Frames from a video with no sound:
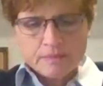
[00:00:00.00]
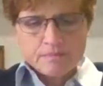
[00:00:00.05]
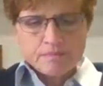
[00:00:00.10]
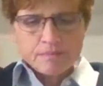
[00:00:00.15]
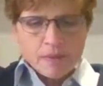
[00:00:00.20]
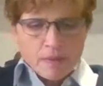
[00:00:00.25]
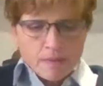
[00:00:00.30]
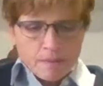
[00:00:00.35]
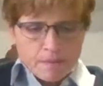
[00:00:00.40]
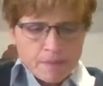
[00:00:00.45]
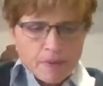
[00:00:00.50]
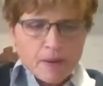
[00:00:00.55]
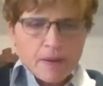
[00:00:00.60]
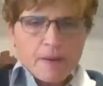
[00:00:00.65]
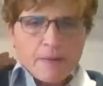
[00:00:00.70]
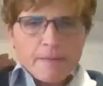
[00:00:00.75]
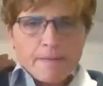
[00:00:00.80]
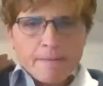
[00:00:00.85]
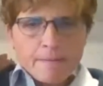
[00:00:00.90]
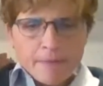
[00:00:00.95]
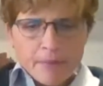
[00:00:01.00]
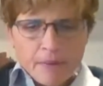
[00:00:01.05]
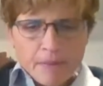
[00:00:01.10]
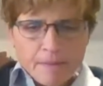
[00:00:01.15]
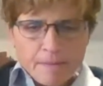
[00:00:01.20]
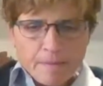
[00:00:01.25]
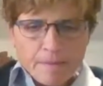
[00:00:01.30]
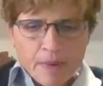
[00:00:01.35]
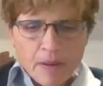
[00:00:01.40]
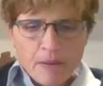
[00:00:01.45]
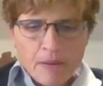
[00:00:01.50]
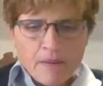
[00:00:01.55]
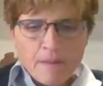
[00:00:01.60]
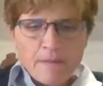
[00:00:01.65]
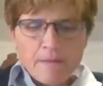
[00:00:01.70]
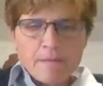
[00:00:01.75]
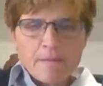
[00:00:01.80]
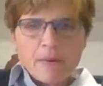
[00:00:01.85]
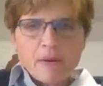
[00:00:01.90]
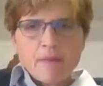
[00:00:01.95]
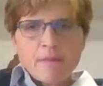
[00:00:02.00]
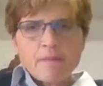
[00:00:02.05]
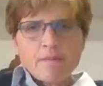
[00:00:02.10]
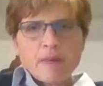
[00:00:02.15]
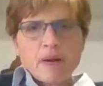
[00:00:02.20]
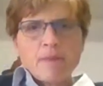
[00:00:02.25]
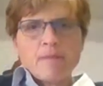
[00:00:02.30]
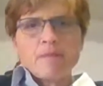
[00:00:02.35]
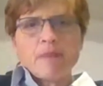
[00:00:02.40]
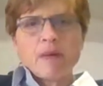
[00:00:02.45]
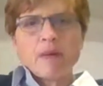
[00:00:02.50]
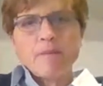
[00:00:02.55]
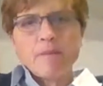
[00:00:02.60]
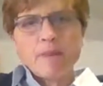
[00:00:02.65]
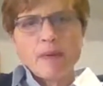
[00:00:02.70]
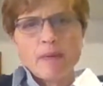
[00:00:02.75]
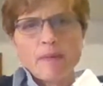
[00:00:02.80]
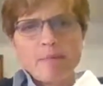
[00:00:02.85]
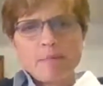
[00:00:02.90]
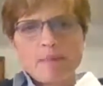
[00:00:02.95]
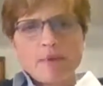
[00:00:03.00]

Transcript: Bum, bum, bum, bum, bum, bum, bum, bum.